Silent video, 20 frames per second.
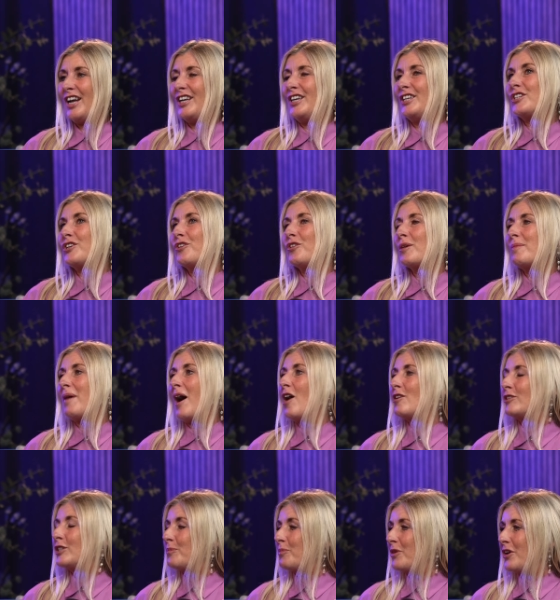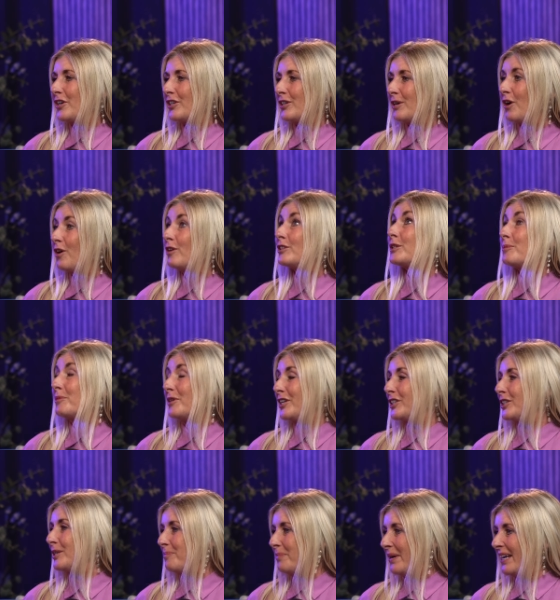and you talk about entrepre-
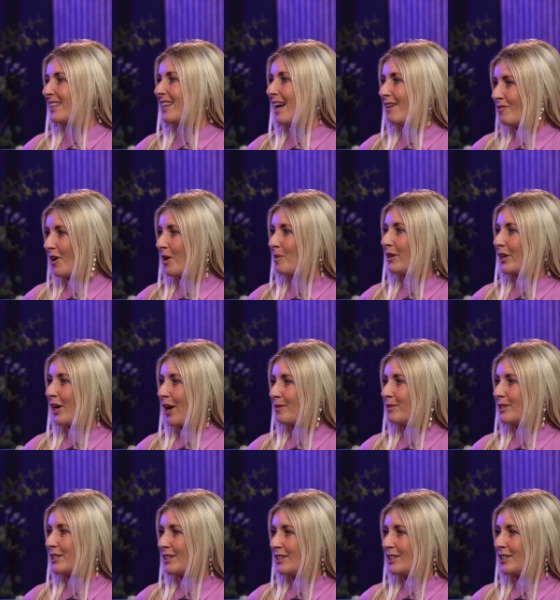entrepreneurship being that roller coaster.